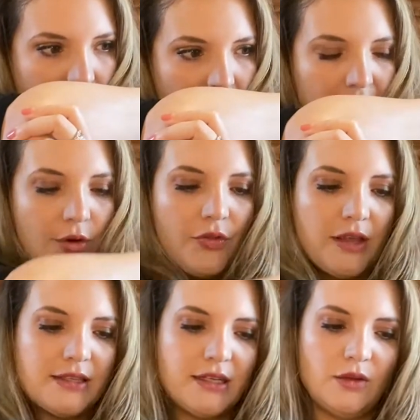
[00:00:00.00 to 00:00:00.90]
I don't think
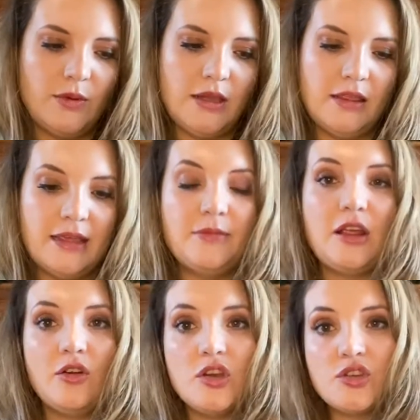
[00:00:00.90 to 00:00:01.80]
it's going to be, they
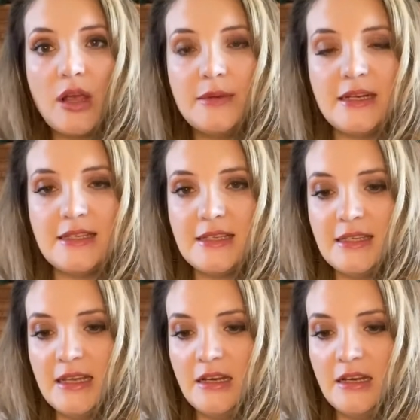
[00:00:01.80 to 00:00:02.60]
described it as a skin